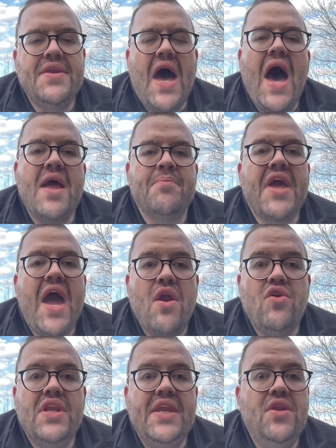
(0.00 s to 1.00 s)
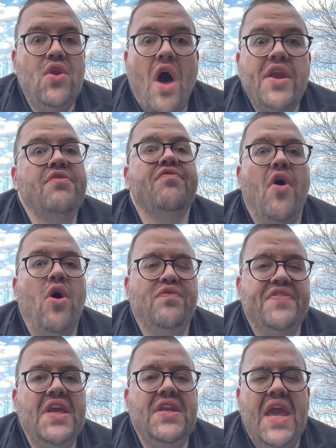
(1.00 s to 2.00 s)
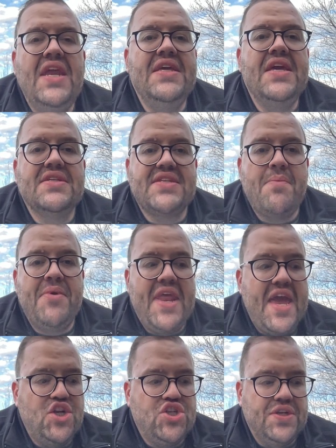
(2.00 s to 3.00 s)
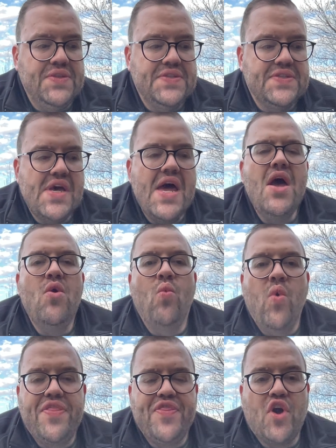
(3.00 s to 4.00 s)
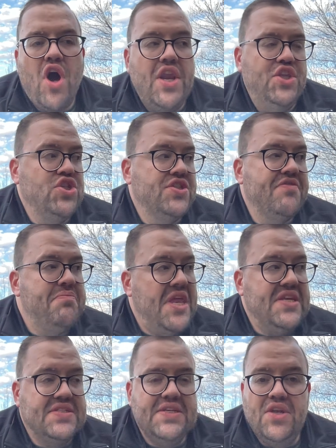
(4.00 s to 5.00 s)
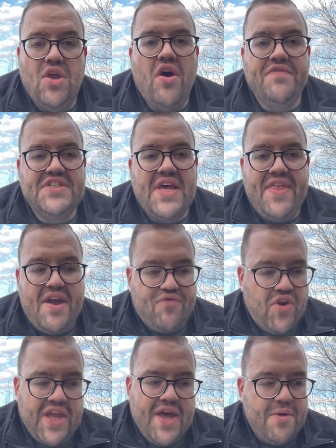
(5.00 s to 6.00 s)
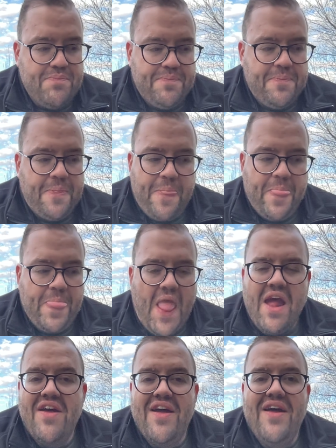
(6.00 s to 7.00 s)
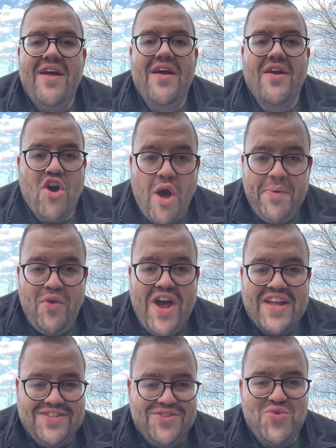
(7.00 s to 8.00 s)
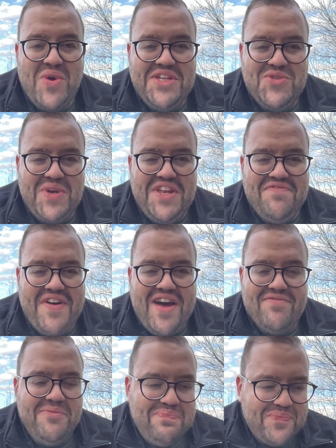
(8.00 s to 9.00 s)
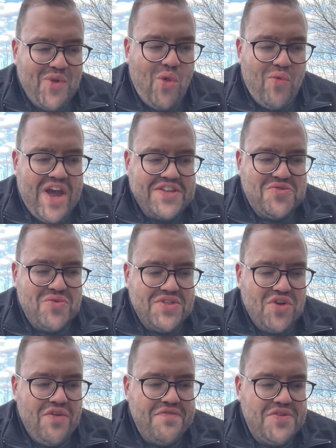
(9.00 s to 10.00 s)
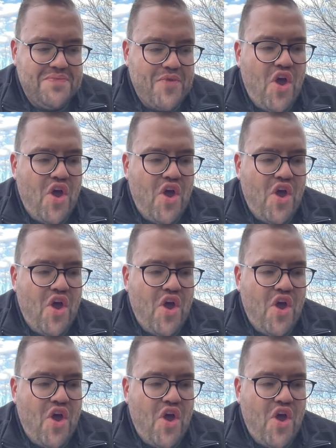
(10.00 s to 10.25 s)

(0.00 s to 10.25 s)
I am currently not involved in any examinations with the Colleges of Medicine of South Africa. Copyright 2025. All rights reserved.